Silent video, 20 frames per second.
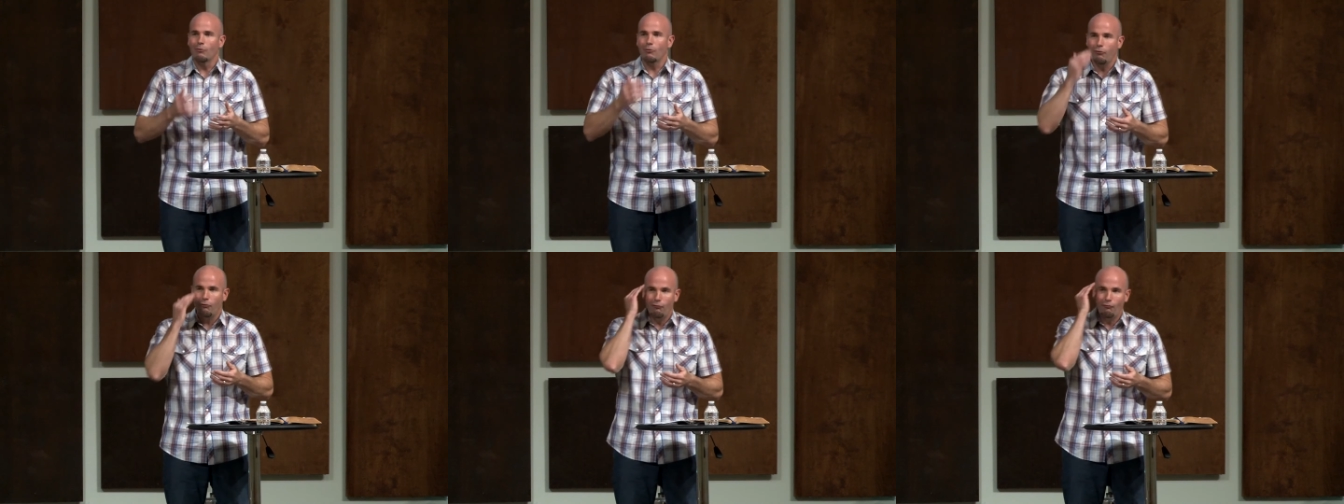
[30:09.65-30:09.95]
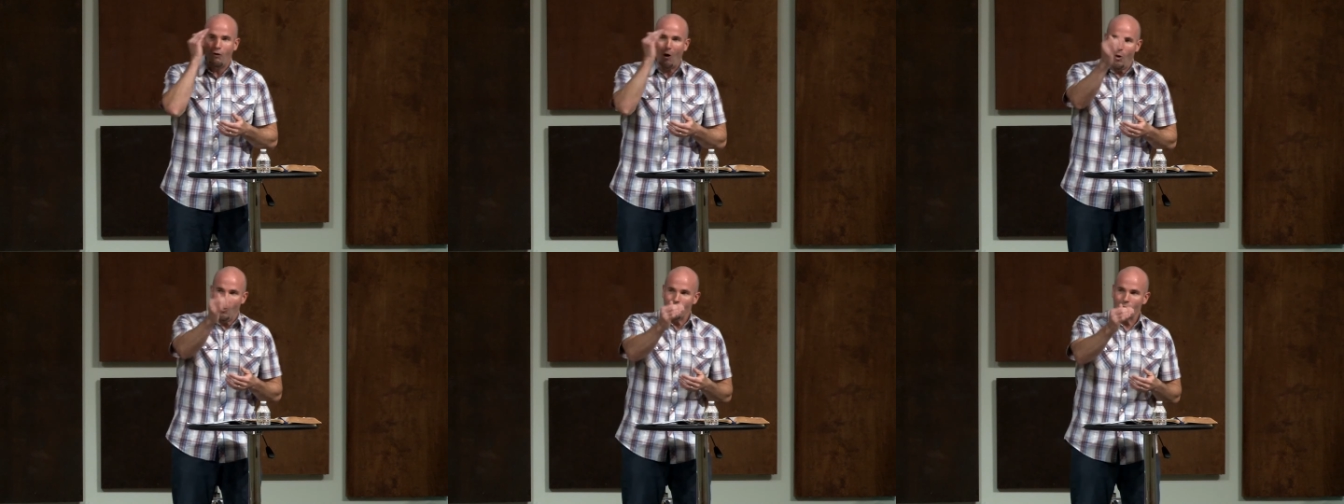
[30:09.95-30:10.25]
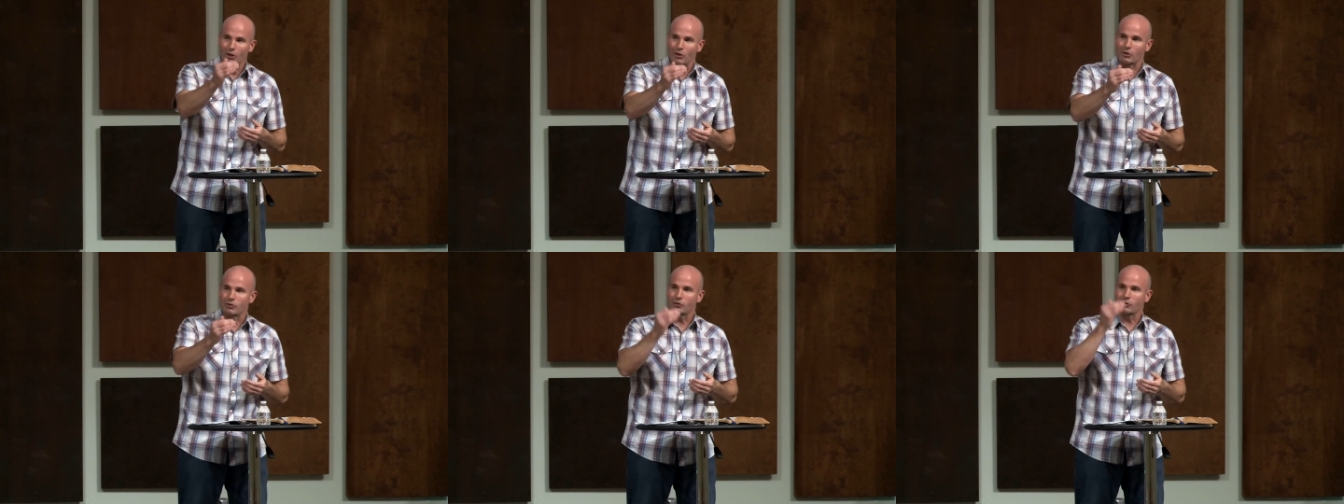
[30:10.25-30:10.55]

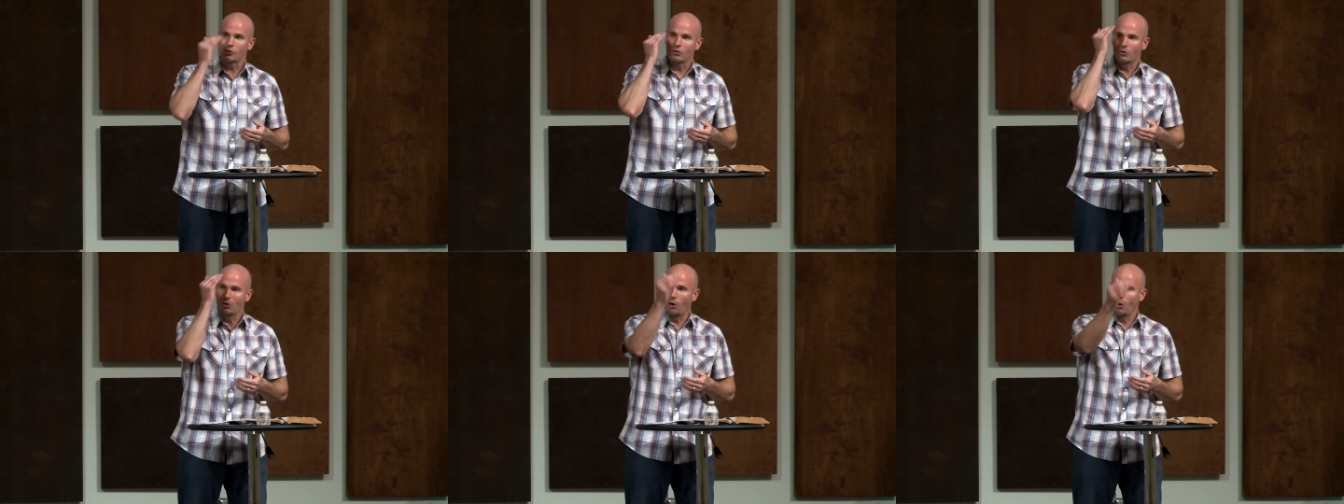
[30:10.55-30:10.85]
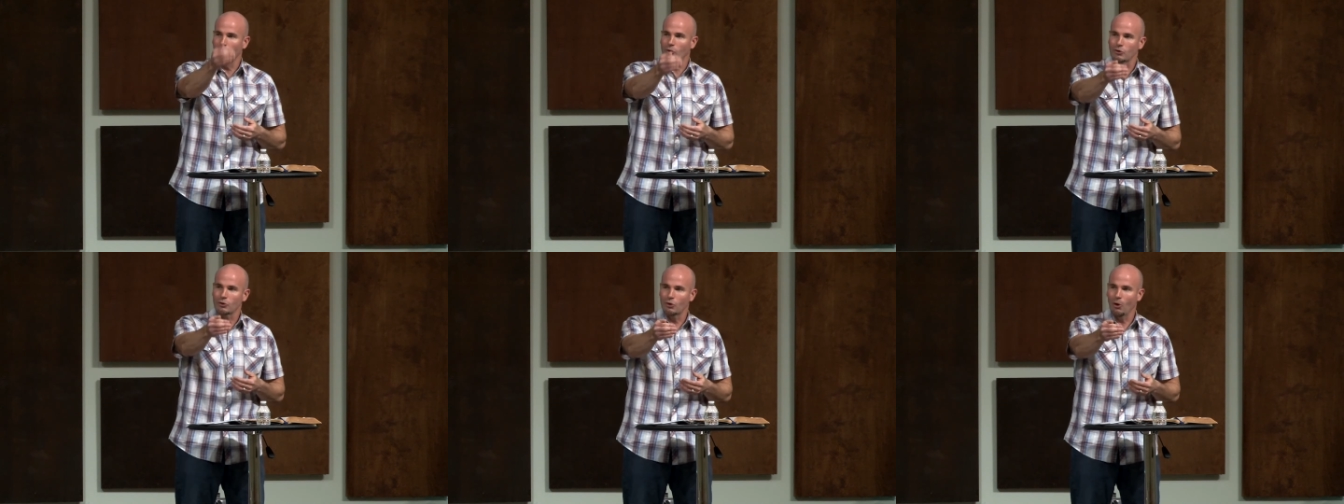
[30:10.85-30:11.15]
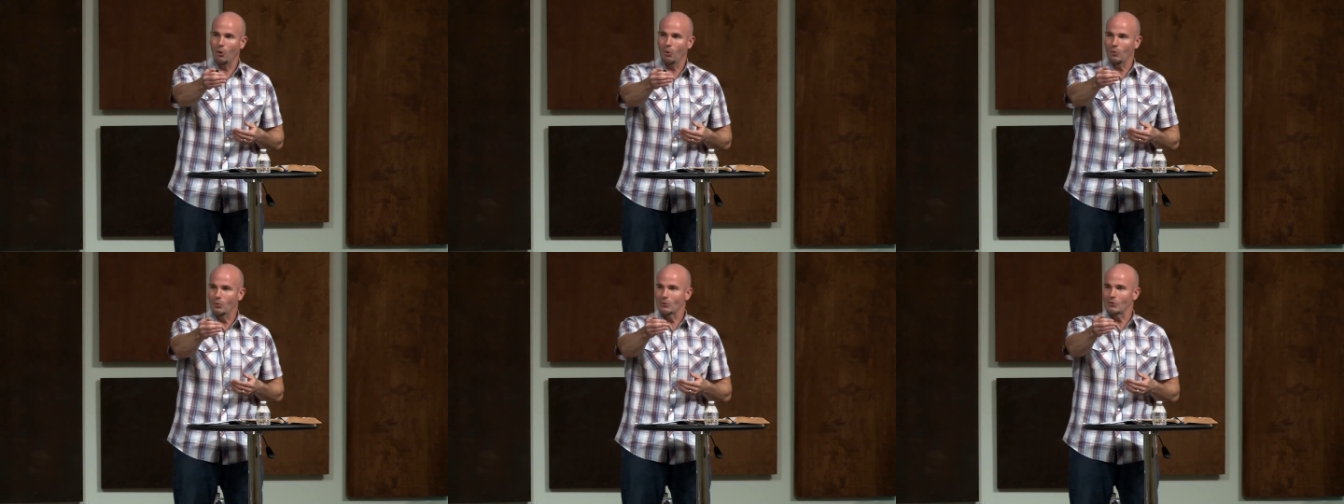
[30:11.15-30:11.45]
focus on
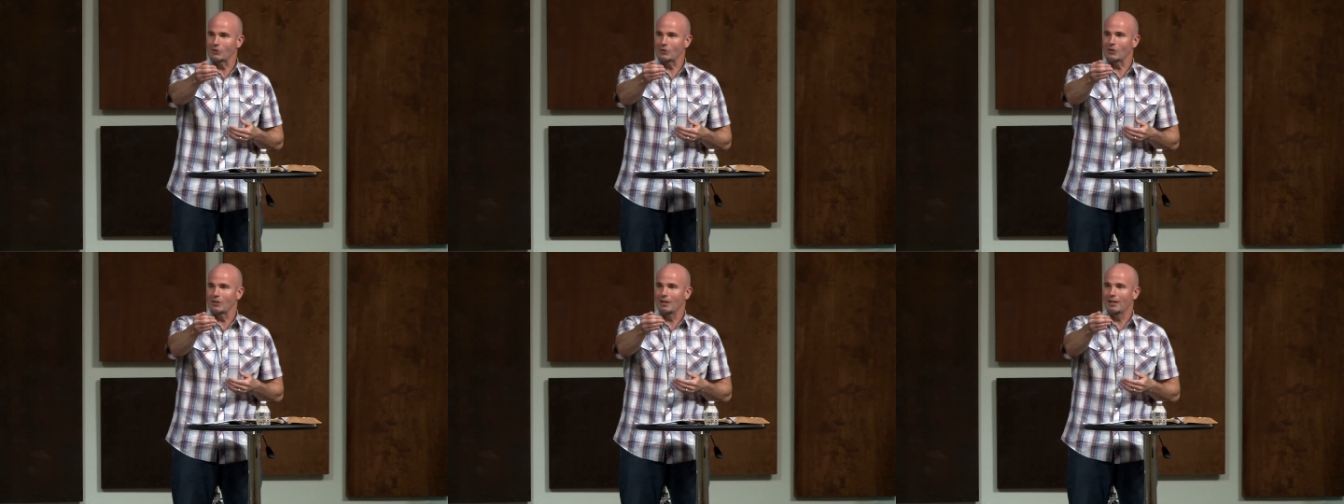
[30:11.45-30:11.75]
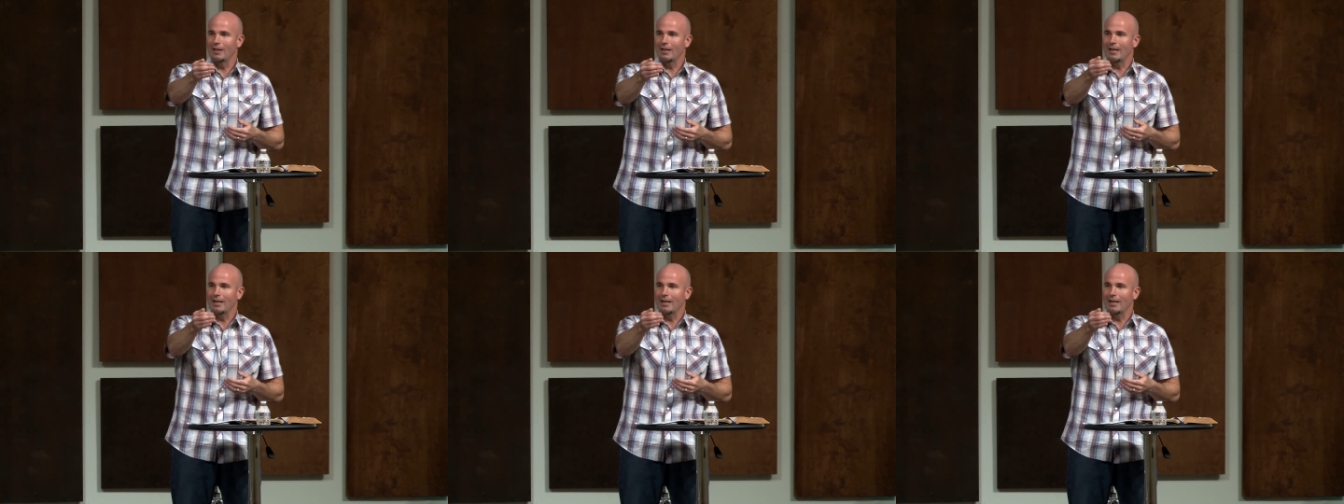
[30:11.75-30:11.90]
goals,